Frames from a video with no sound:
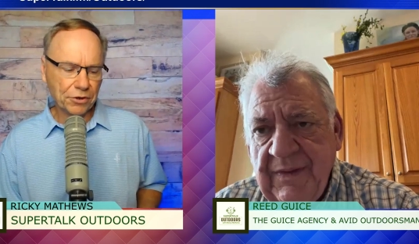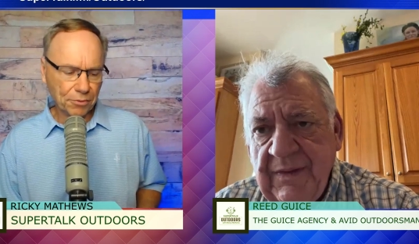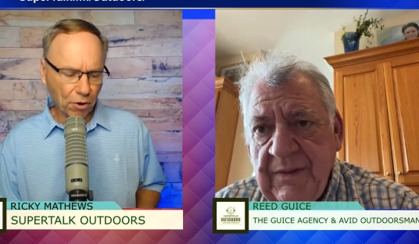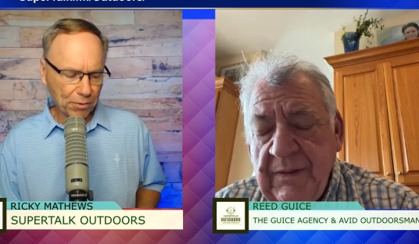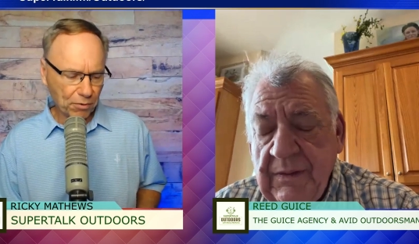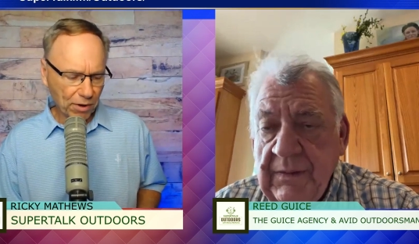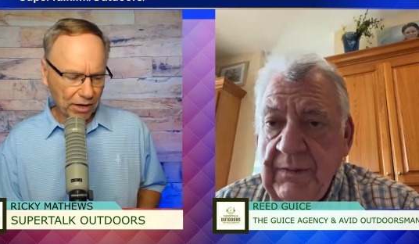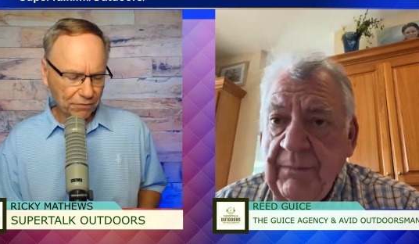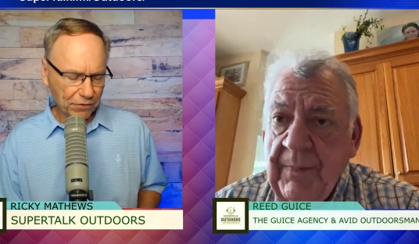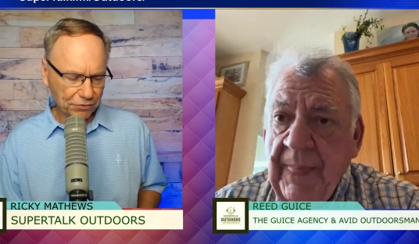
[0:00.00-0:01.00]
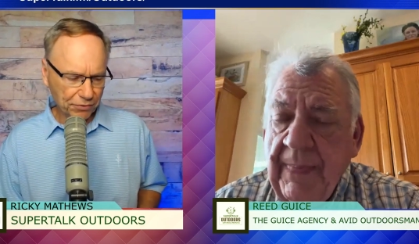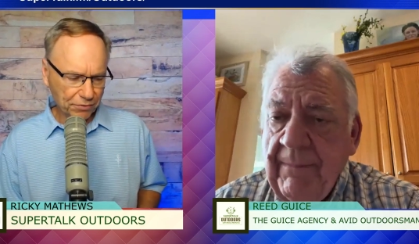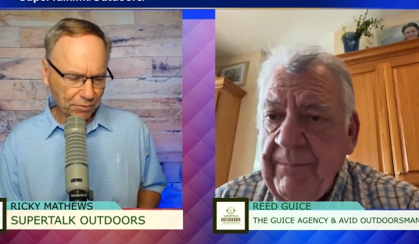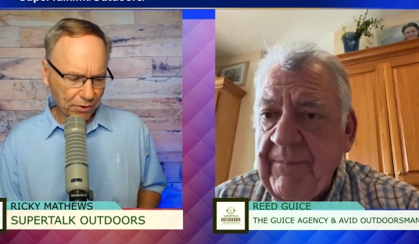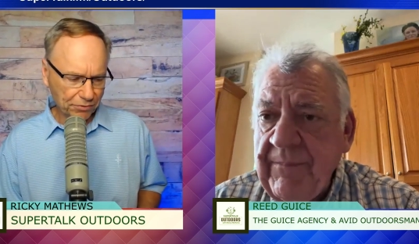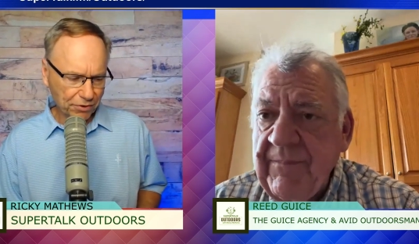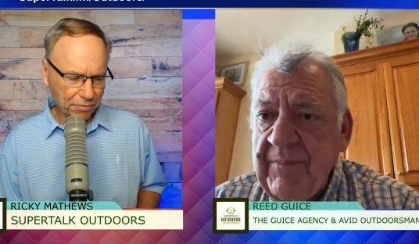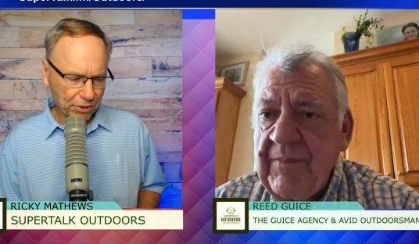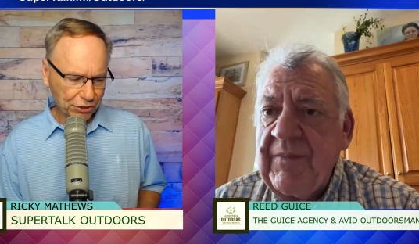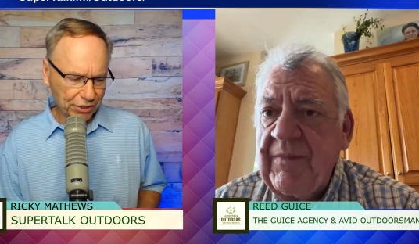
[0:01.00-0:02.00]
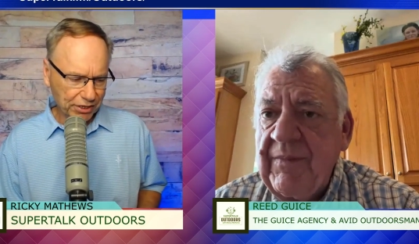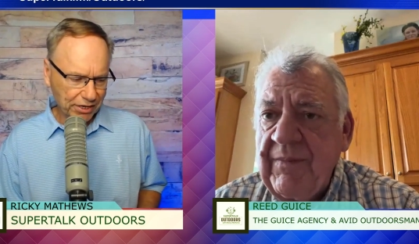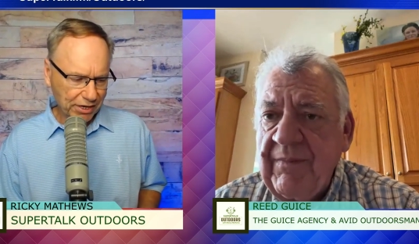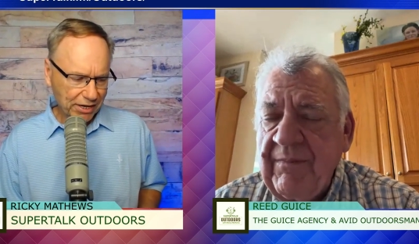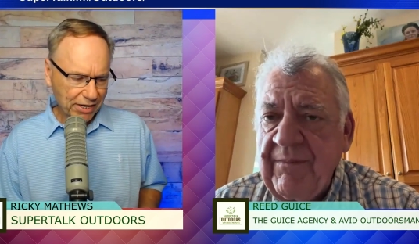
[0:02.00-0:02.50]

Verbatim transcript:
Speaker 1: the Department of Wildlife, Fisheries, and Parks Commission,